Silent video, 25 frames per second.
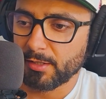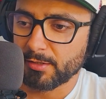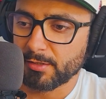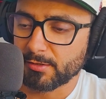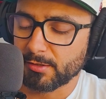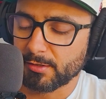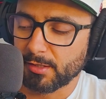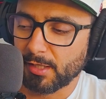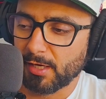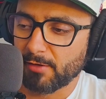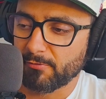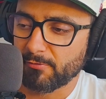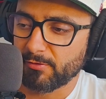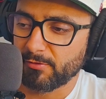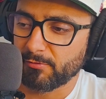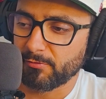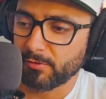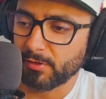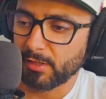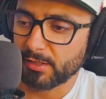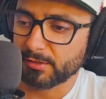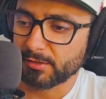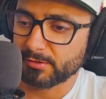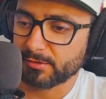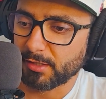and to have
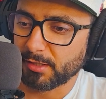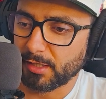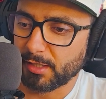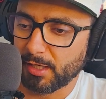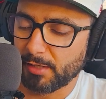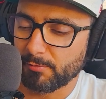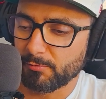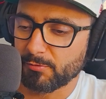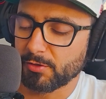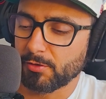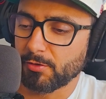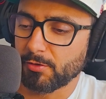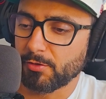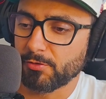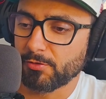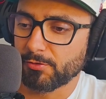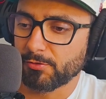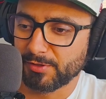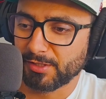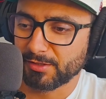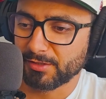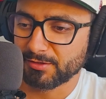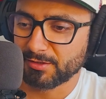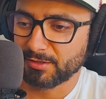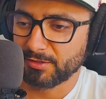even less time to go
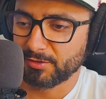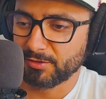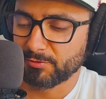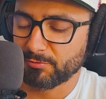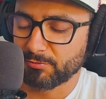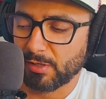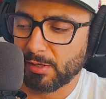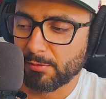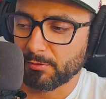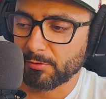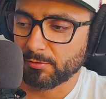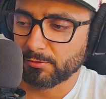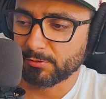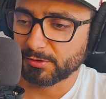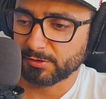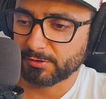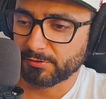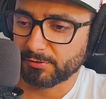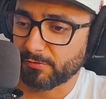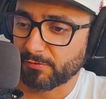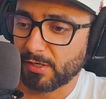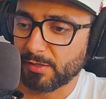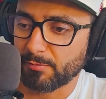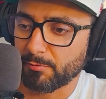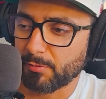because of these rabbit holes
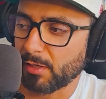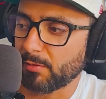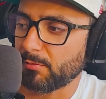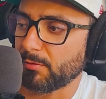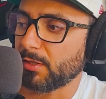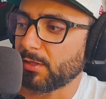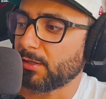is fine by